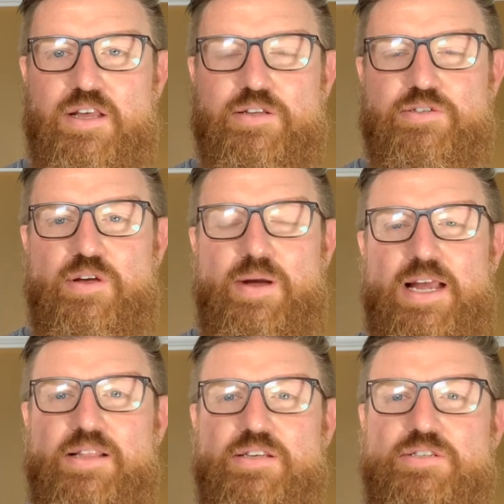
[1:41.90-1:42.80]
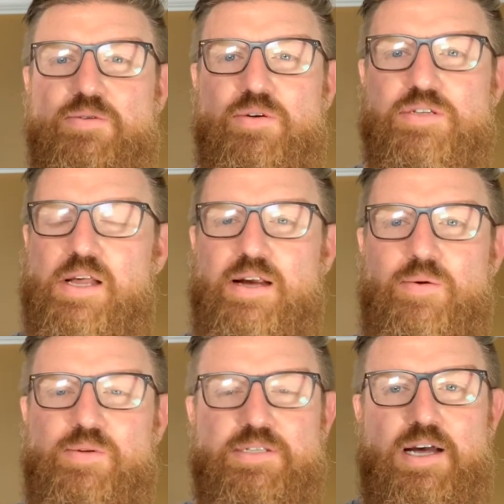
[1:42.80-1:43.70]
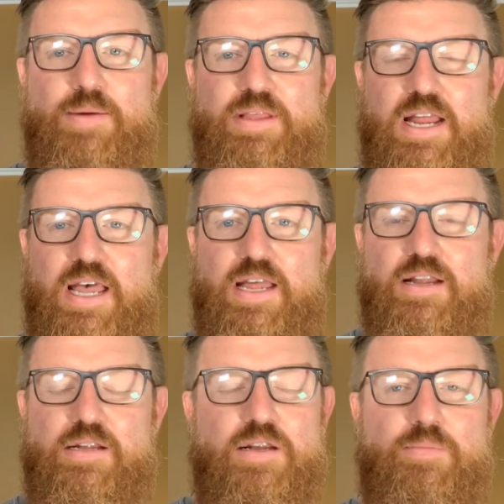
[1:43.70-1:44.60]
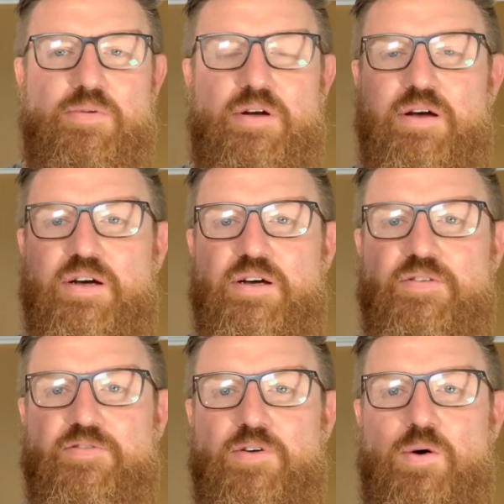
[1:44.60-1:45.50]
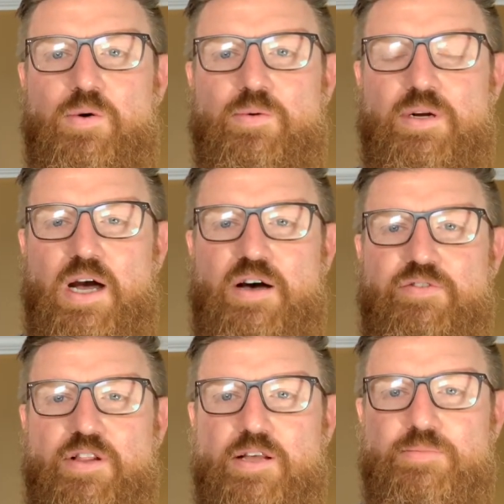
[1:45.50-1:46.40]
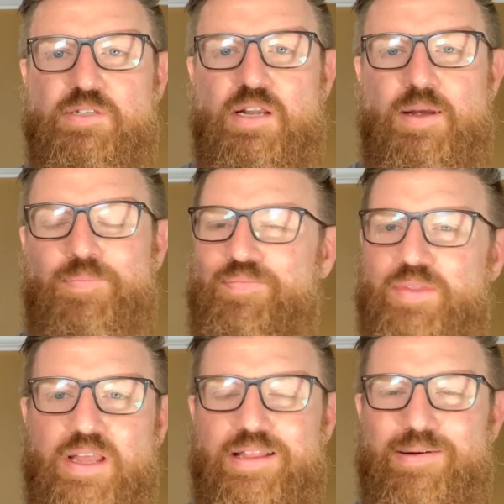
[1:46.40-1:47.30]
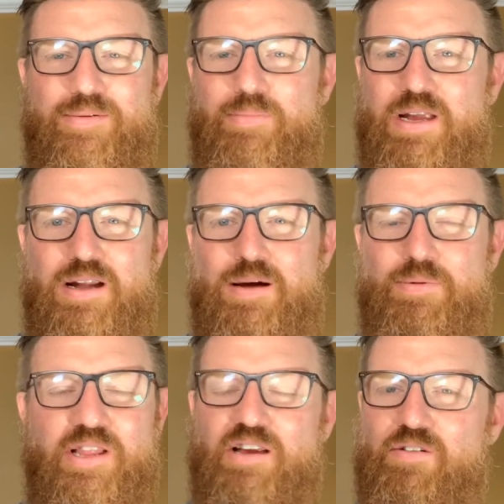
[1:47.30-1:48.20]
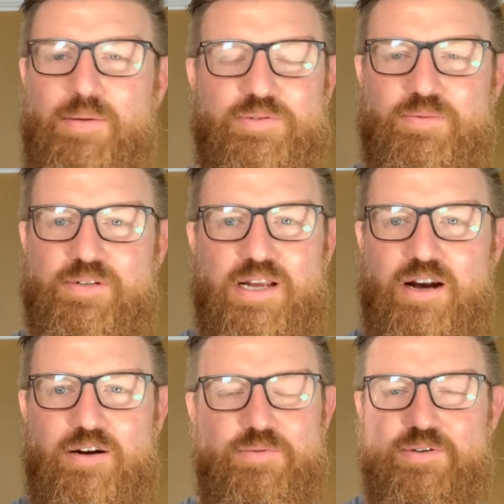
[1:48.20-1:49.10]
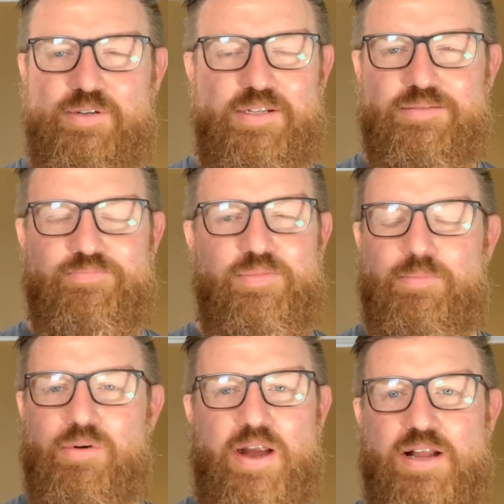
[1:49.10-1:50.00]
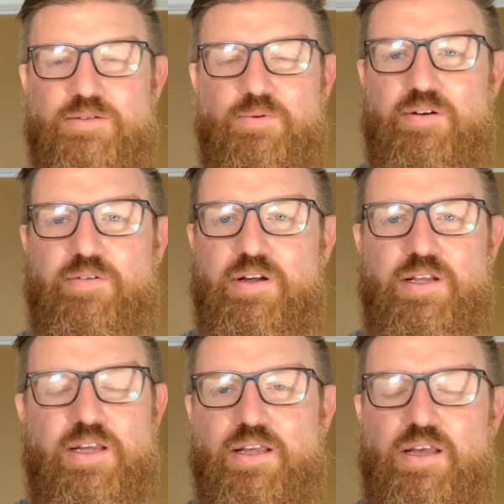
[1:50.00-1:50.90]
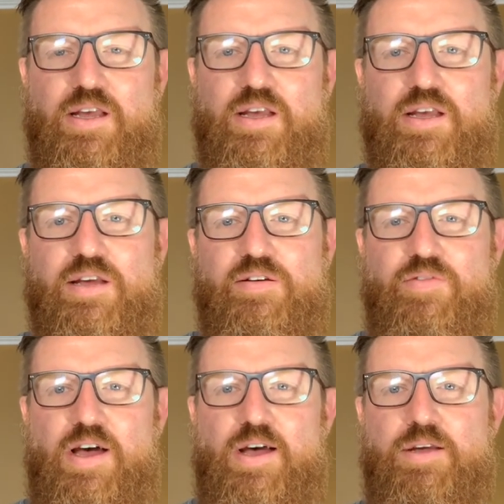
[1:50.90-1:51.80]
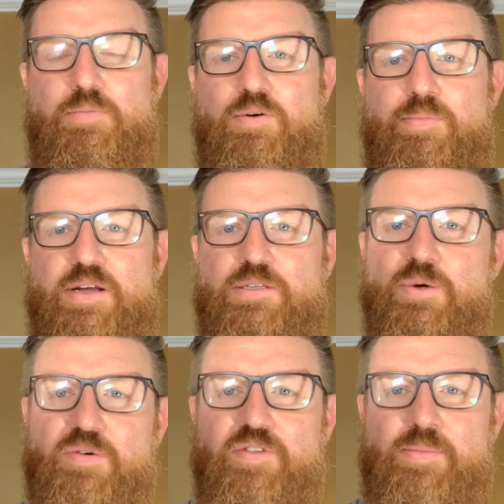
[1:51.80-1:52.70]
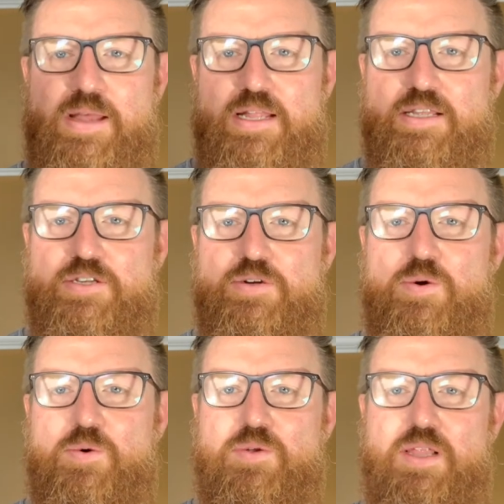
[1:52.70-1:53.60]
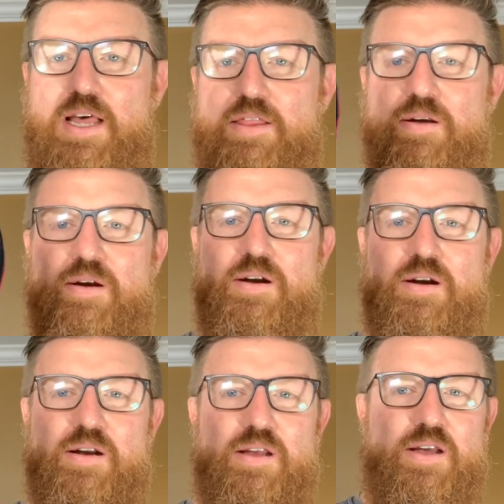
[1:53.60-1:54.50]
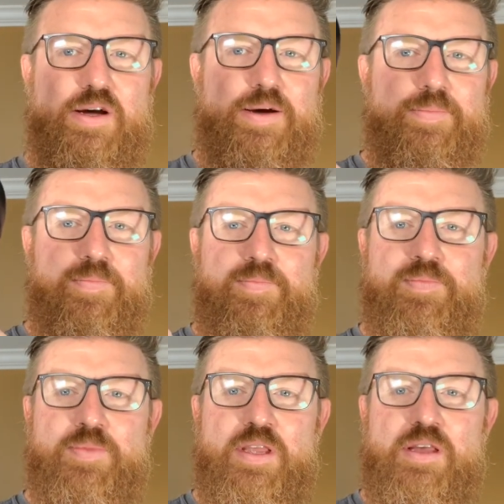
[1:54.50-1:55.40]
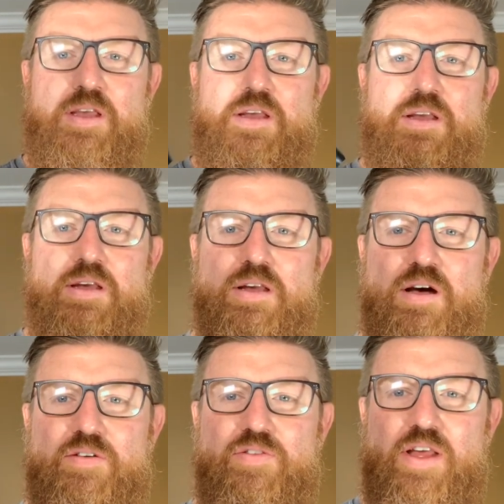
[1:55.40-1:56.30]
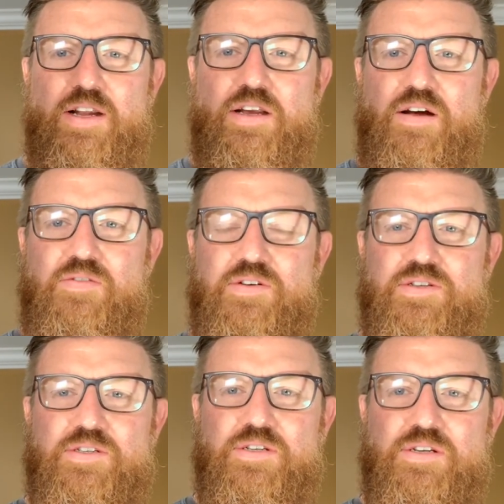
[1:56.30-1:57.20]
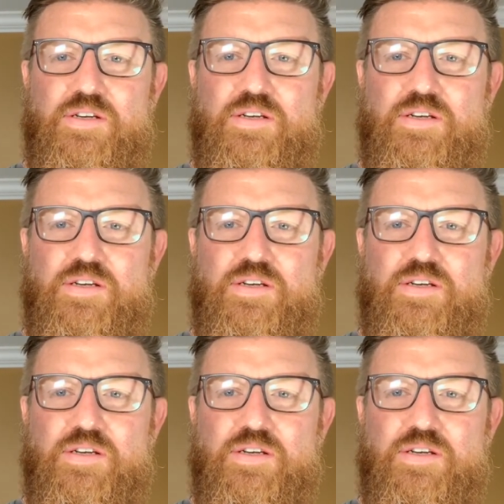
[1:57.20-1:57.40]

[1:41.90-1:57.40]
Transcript: So I got this storage locker one time that had a number of old golf clubs in it and they were beat up and the grips were terrible and the brands weren't really valuable, but two of them had these cool leather um, golf head covers